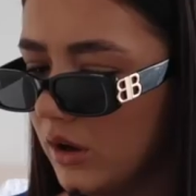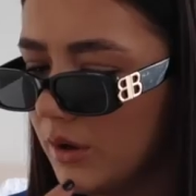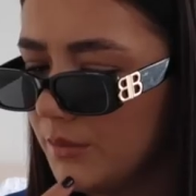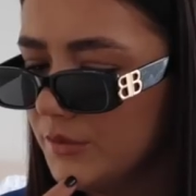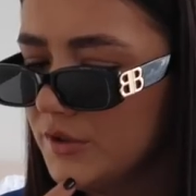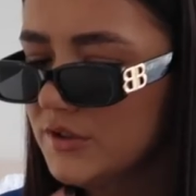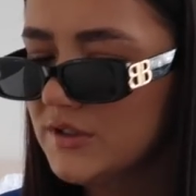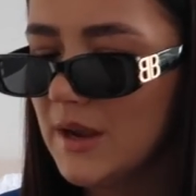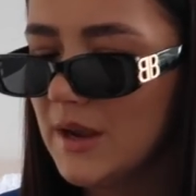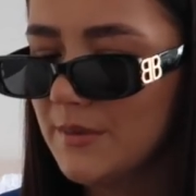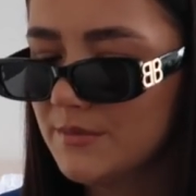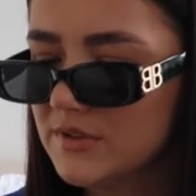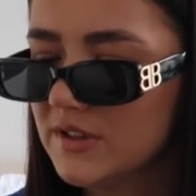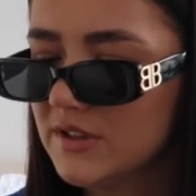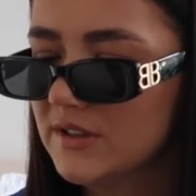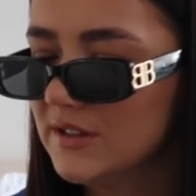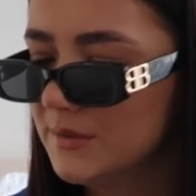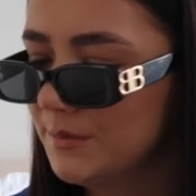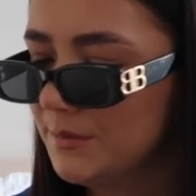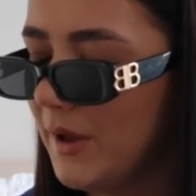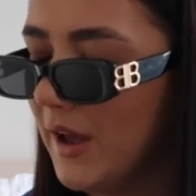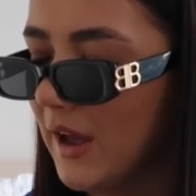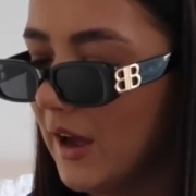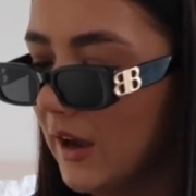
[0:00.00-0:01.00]
Look, I'm just emptying
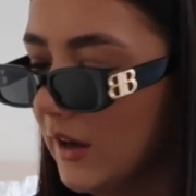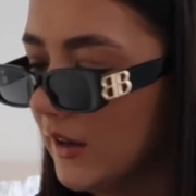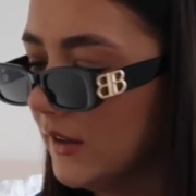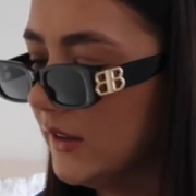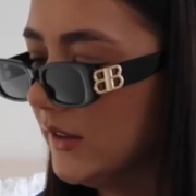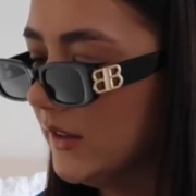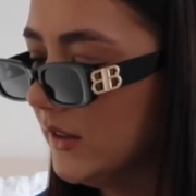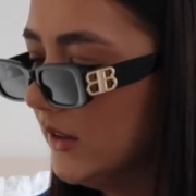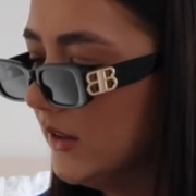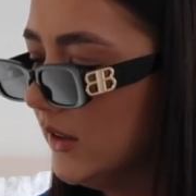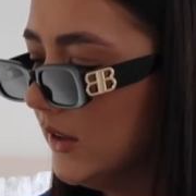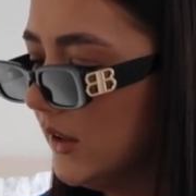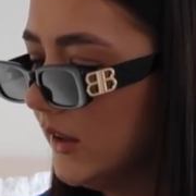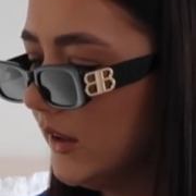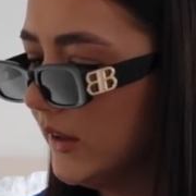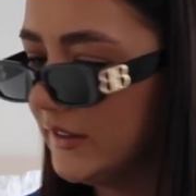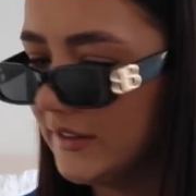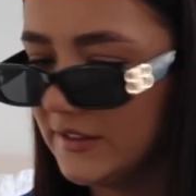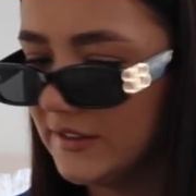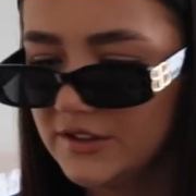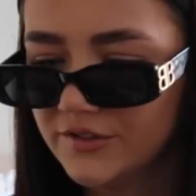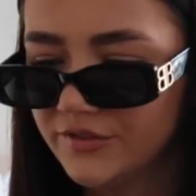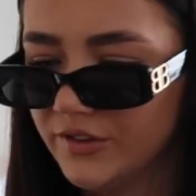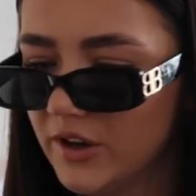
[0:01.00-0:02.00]
this bag,
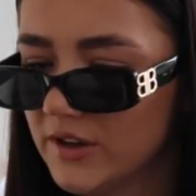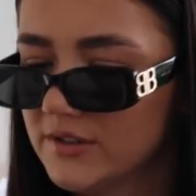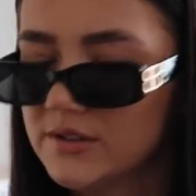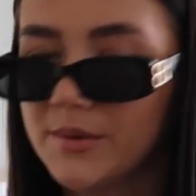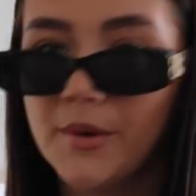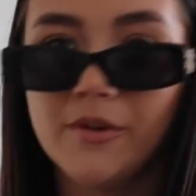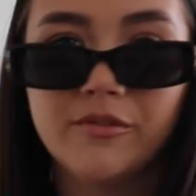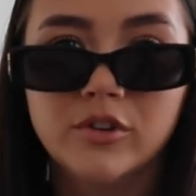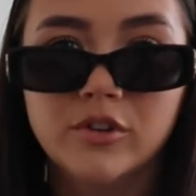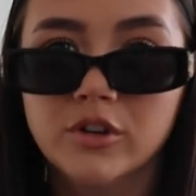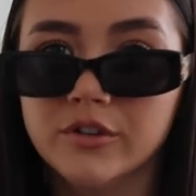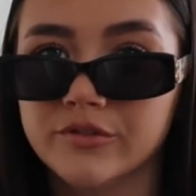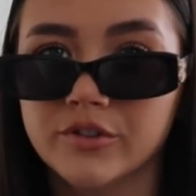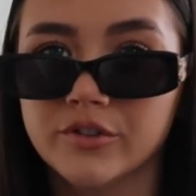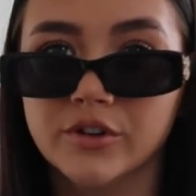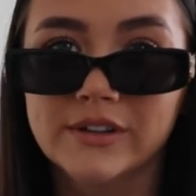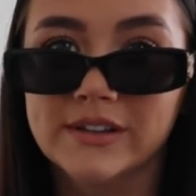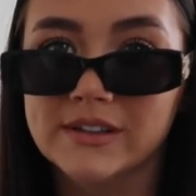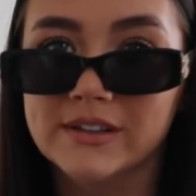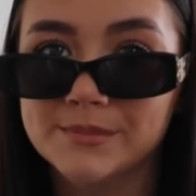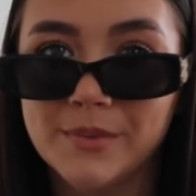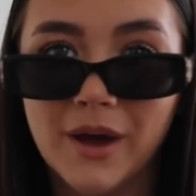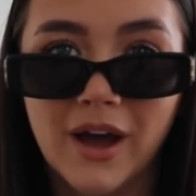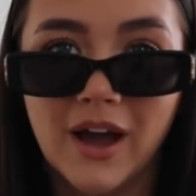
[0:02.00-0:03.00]
because it's the first time I've looked through
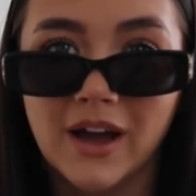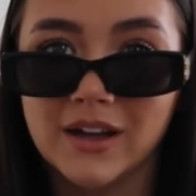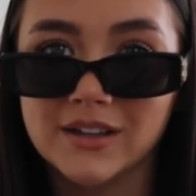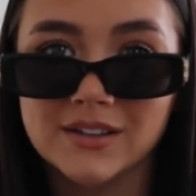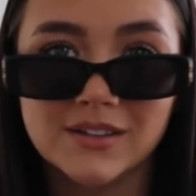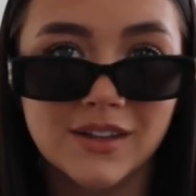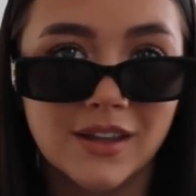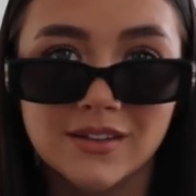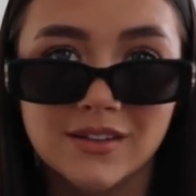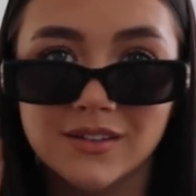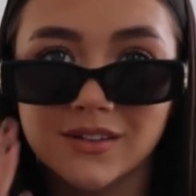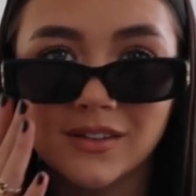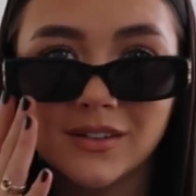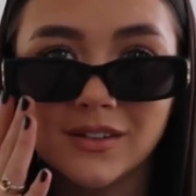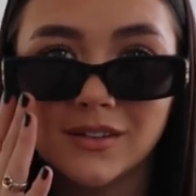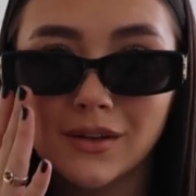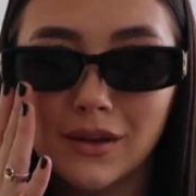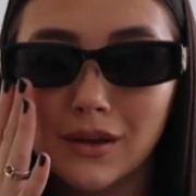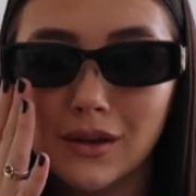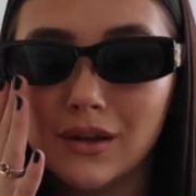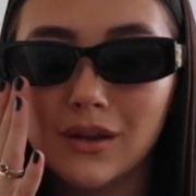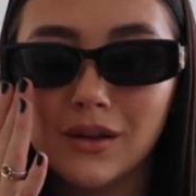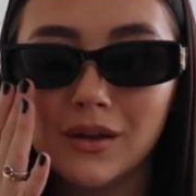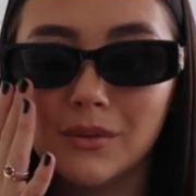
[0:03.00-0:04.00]
this bag since
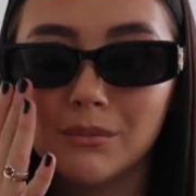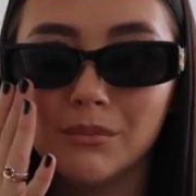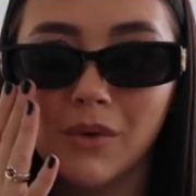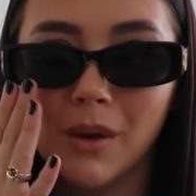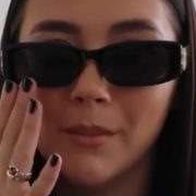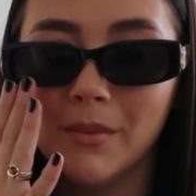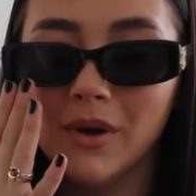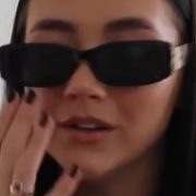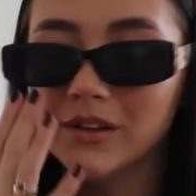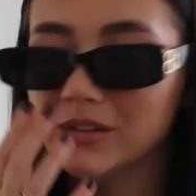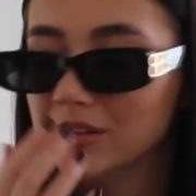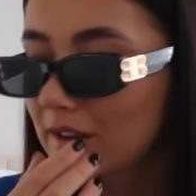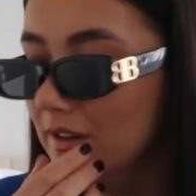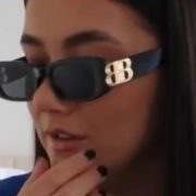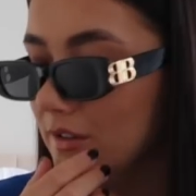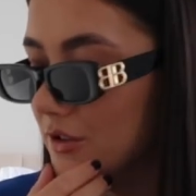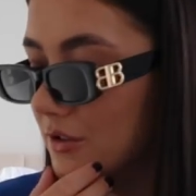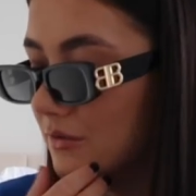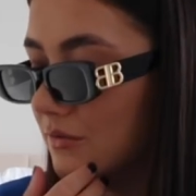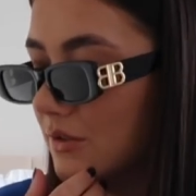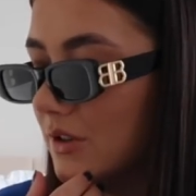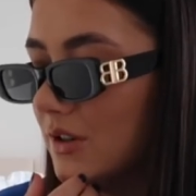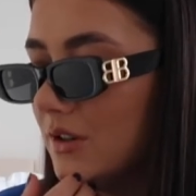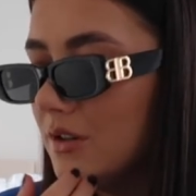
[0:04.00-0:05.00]
my birthday.
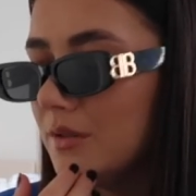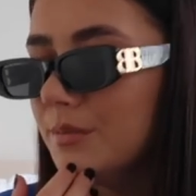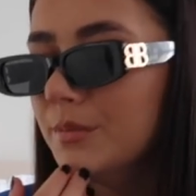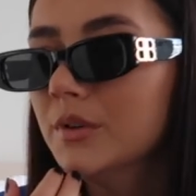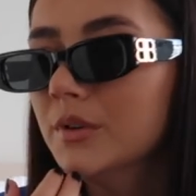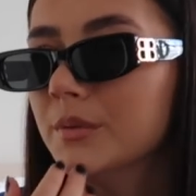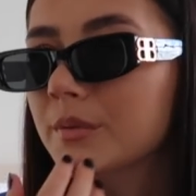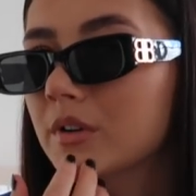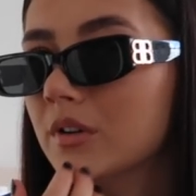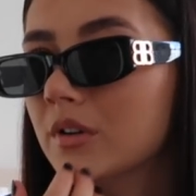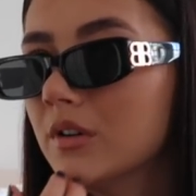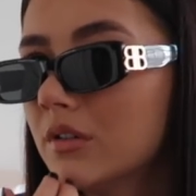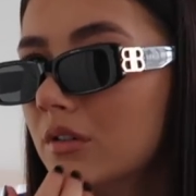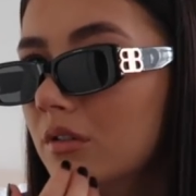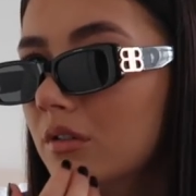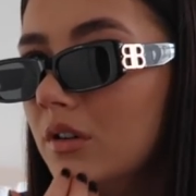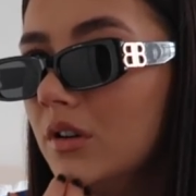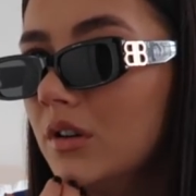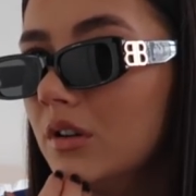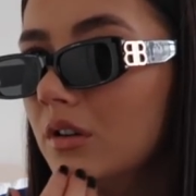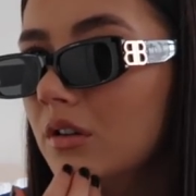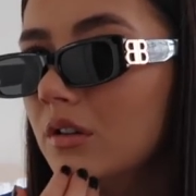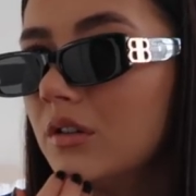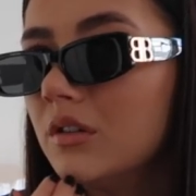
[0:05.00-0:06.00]
She really spoiled me. I've got
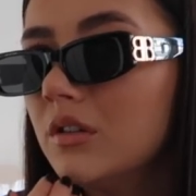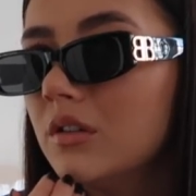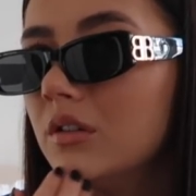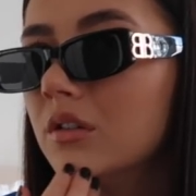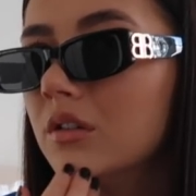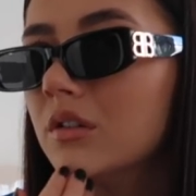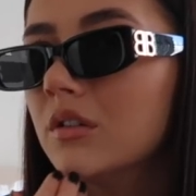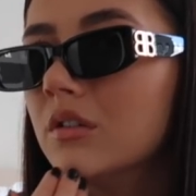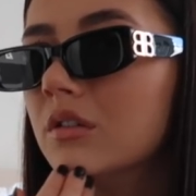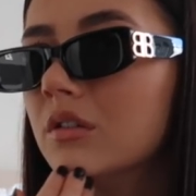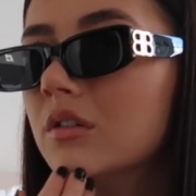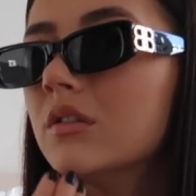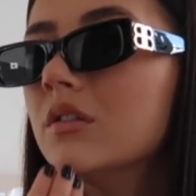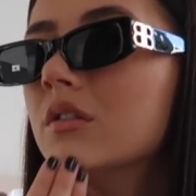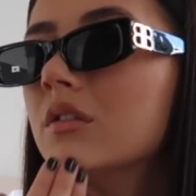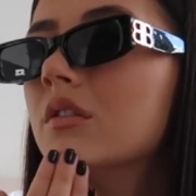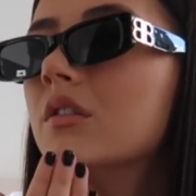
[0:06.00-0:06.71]
really itchy chin.